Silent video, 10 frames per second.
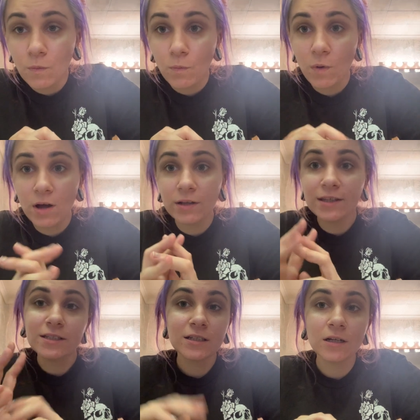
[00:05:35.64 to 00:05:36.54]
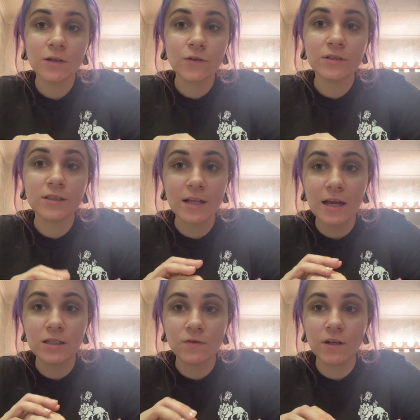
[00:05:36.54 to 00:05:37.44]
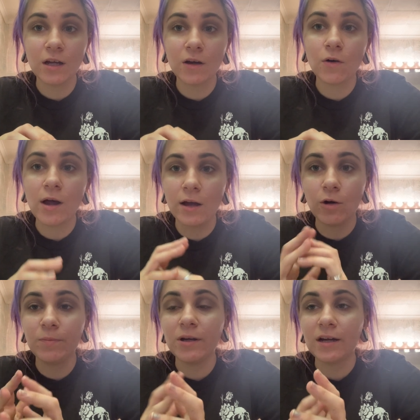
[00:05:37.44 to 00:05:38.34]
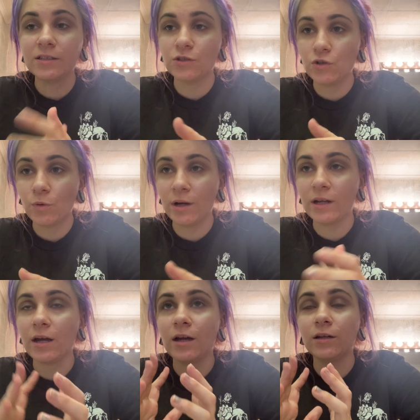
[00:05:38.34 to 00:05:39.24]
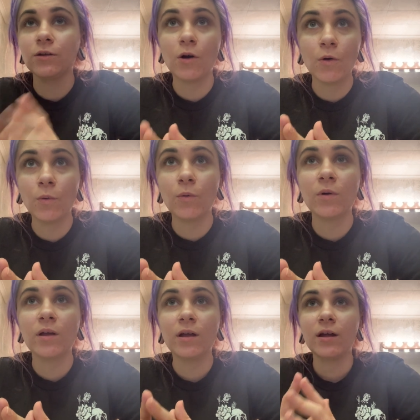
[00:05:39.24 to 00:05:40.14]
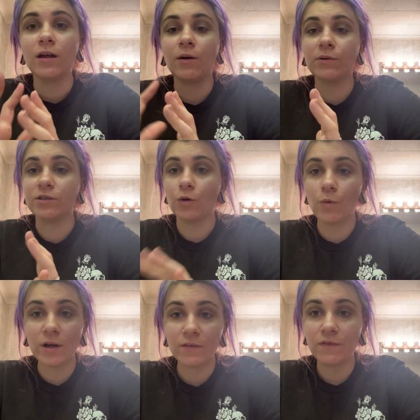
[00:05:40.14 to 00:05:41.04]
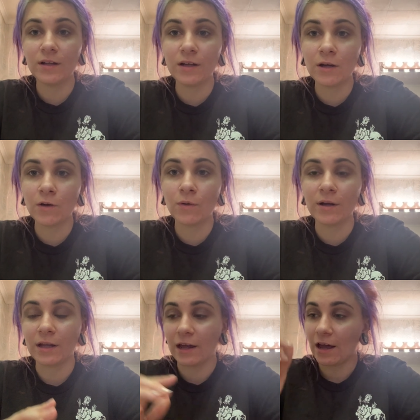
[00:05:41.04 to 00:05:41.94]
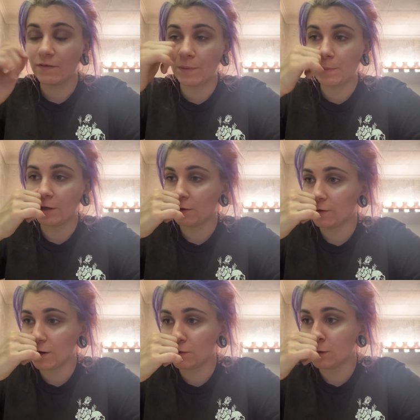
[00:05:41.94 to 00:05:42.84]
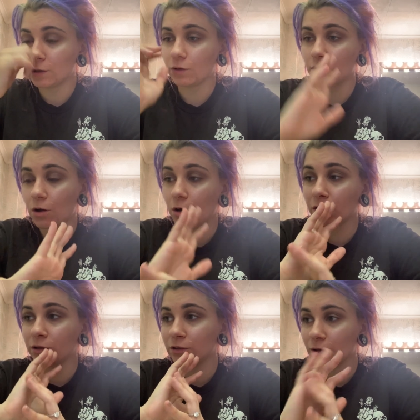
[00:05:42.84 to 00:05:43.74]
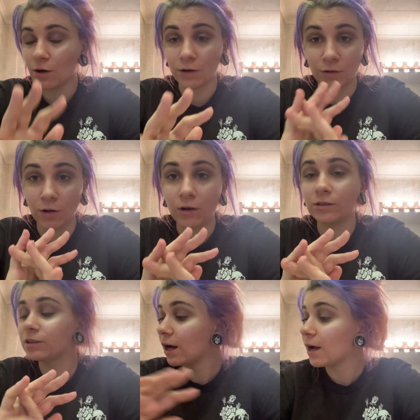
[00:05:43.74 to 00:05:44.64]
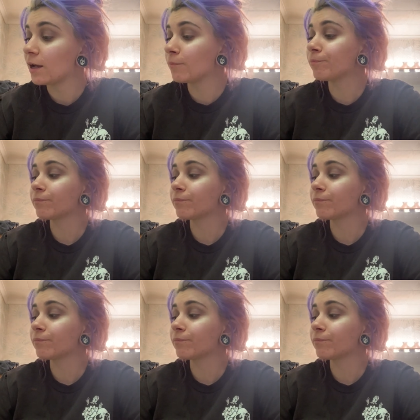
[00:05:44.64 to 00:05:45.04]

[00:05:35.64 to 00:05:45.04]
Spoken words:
Well, this concludes today's video. I hope you guys enjoyed. I know it was a quick video and I haven't been around in a long, long, long time.